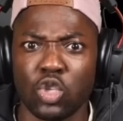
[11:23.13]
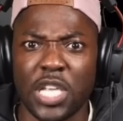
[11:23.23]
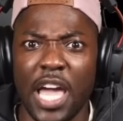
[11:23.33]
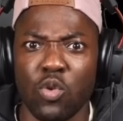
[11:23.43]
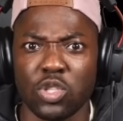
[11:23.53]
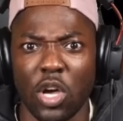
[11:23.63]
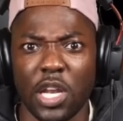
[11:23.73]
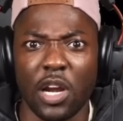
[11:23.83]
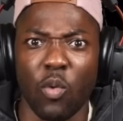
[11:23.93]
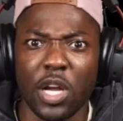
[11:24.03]
You said you was only
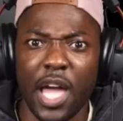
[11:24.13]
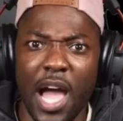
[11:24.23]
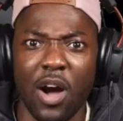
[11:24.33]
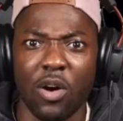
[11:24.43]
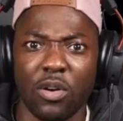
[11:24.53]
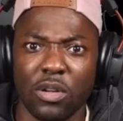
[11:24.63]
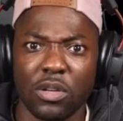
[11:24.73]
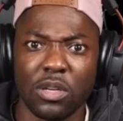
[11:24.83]
there to work out."